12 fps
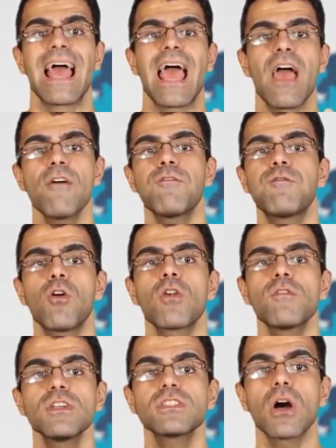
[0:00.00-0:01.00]

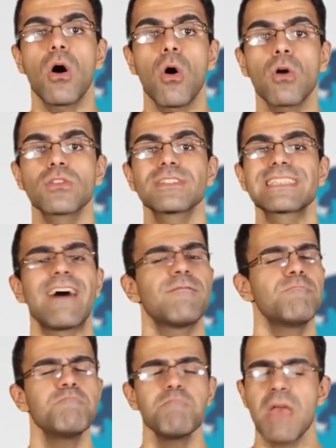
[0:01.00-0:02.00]
F4 visa holders
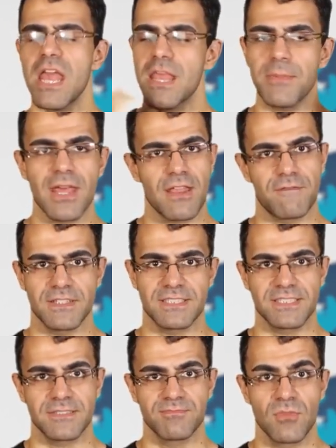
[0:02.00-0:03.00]
have many
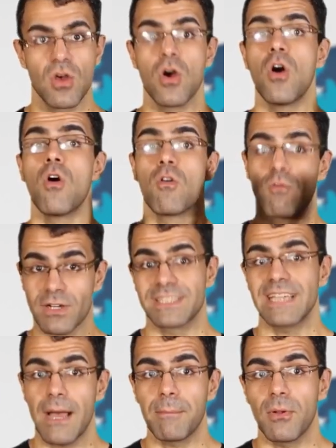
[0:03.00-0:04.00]
benefits. For
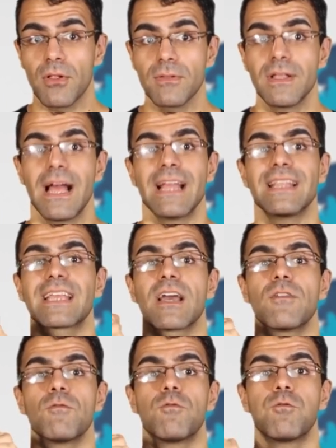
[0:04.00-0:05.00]
example, they
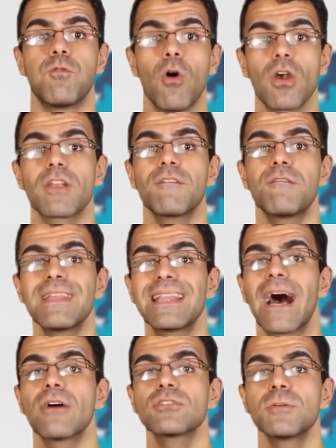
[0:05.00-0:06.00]
can work
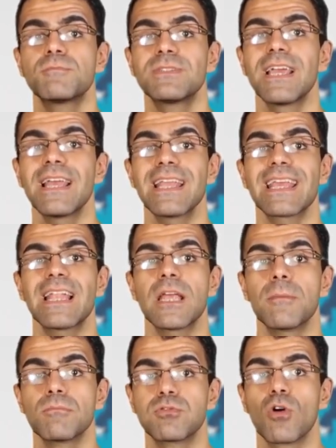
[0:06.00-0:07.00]
without obtaining an
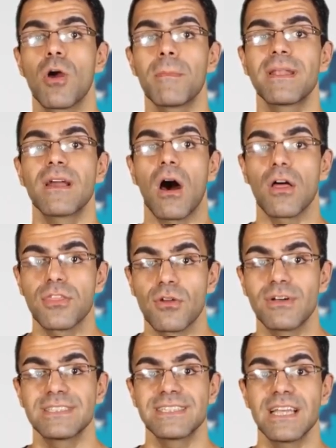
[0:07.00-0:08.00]
employment
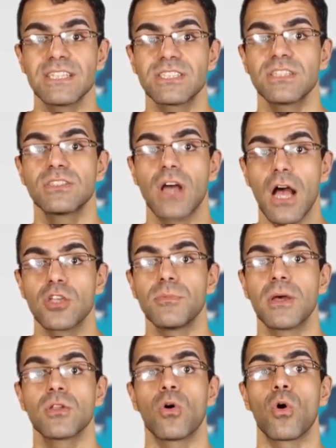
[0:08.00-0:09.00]
authorization
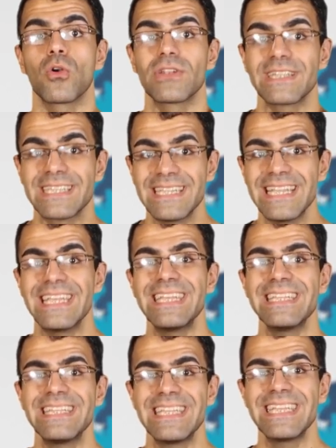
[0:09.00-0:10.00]
document or
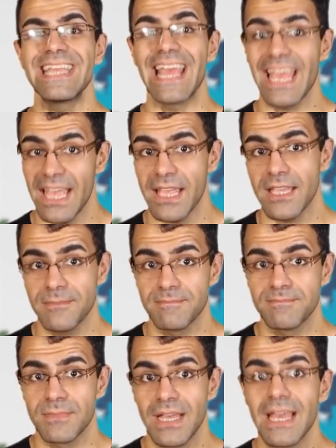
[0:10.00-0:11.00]
EDA.
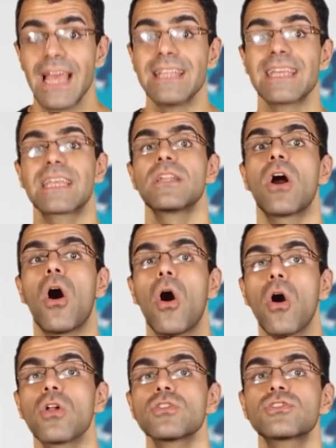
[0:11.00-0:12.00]
They can
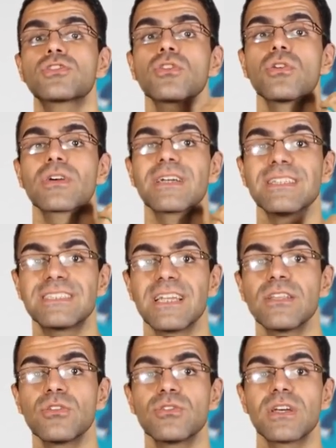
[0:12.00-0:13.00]
also
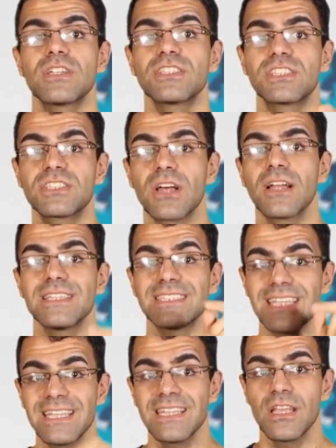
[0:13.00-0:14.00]
continue their studies
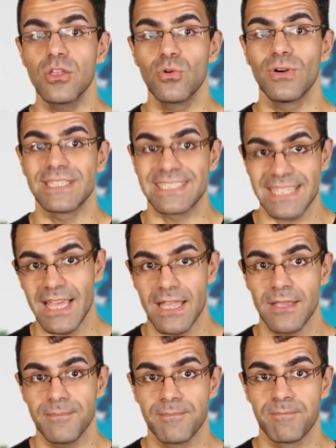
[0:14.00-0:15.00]
in the USA.